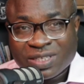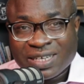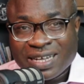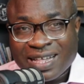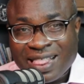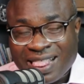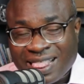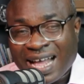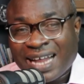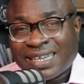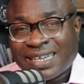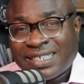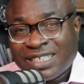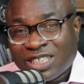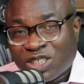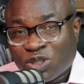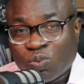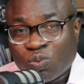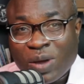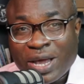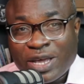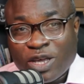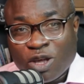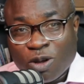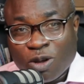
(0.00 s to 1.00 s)
That is
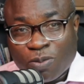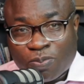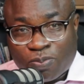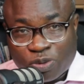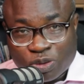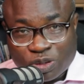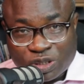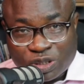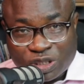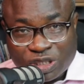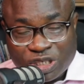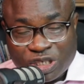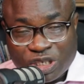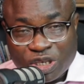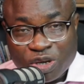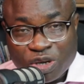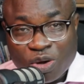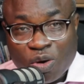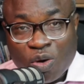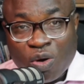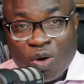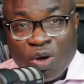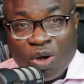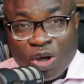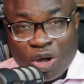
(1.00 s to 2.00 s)
where your
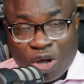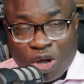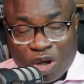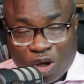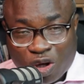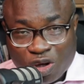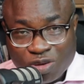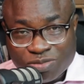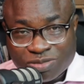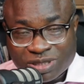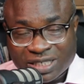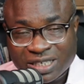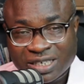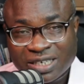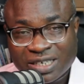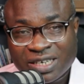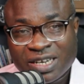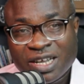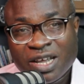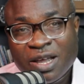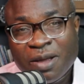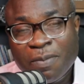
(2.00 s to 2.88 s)
procedure comes in.